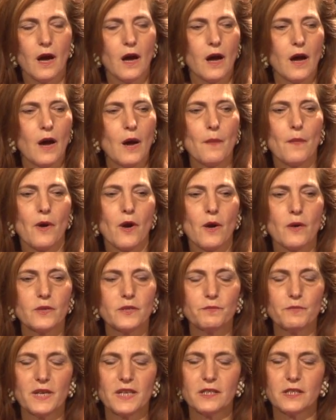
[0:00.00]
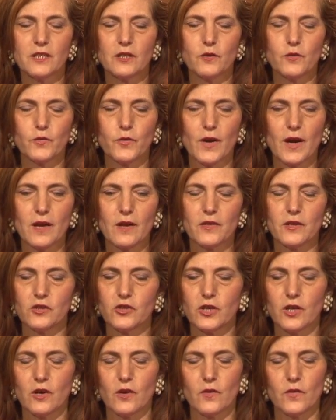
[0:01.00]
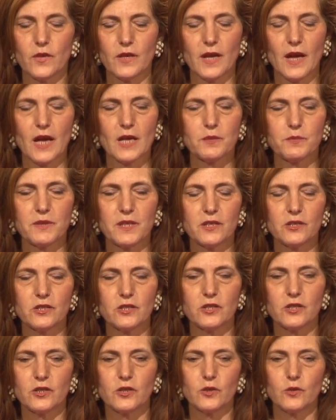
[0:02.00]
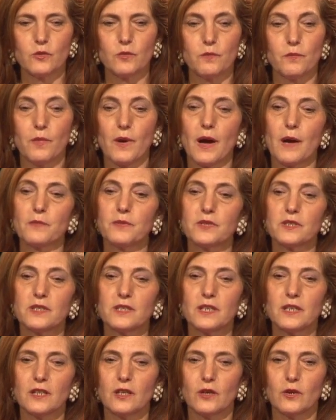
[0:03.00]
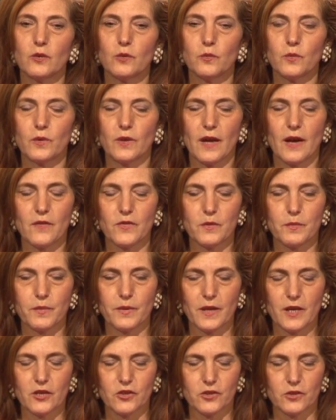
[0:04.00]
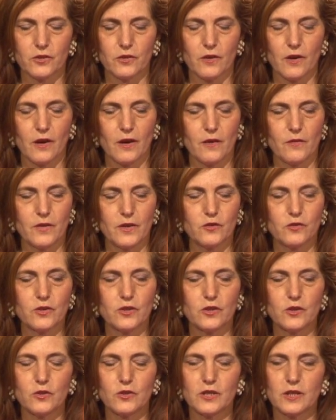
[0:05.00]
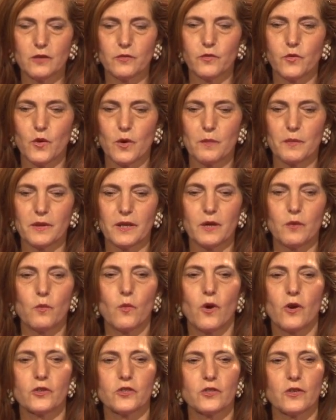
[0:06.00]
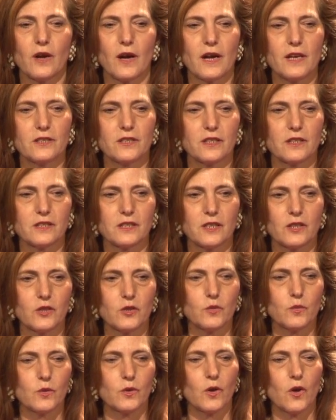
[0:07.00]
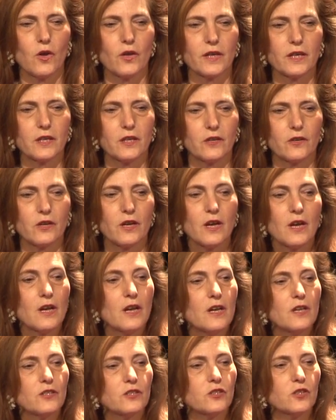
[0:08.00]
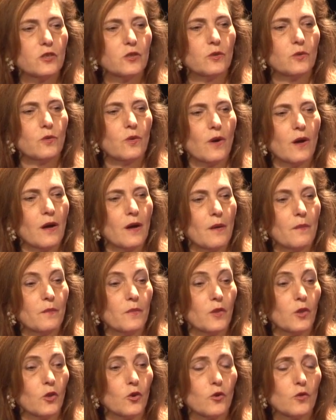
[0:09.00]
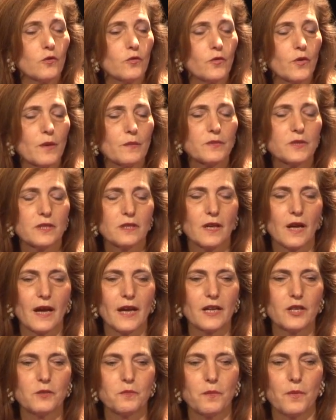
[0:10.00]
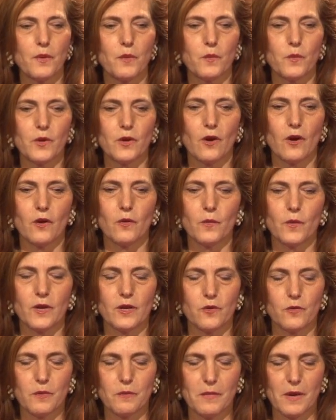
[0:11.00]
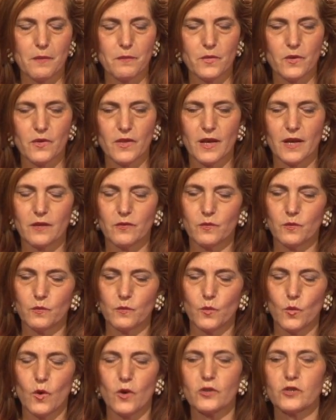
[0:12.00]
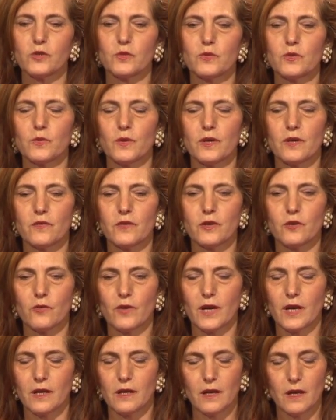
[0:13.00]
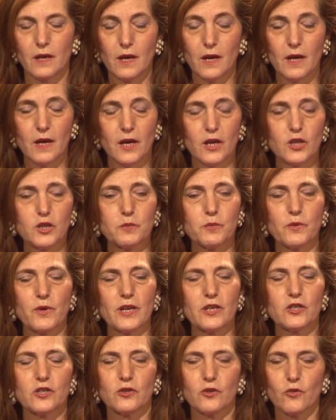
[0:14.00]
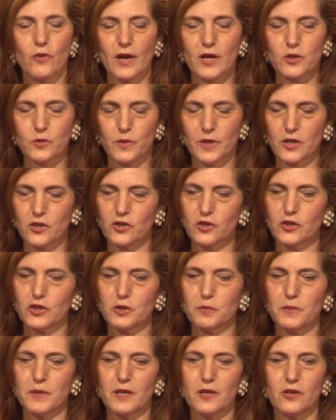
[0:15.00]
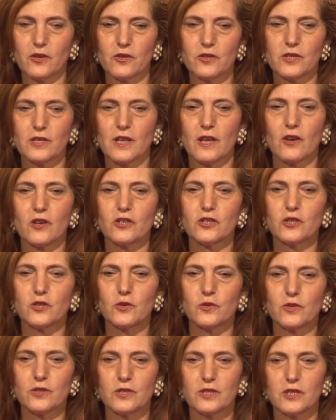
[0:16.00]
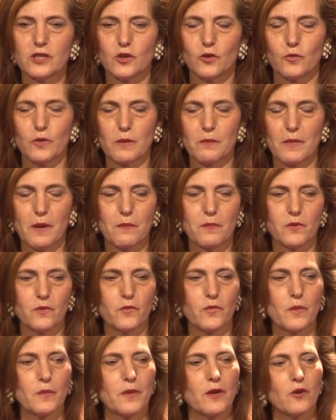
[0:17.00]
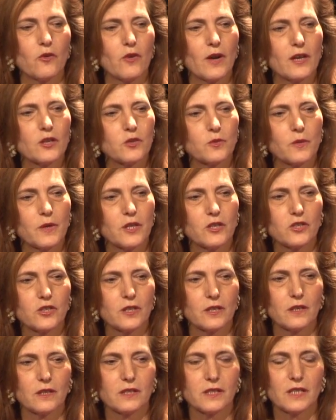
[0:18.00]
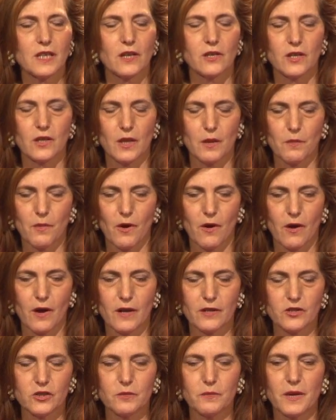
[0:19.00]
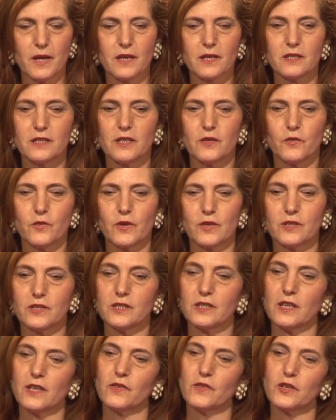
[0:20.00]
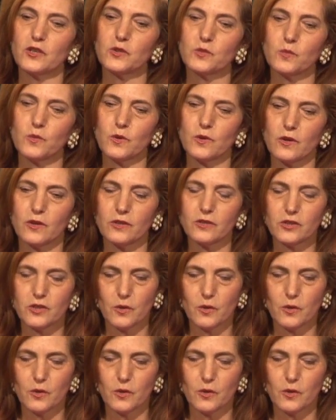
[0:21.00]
My dear friend and the chair of the Aspen Institute, Bob Steele, will have the pleasure of introducing formally Walter Isaacson, who we're all here to learn from tonight. But we all want to remember that Walter was one of the great inspirational graduation speakers that our students still remember from their graduation, sending them on to make a difference in this world.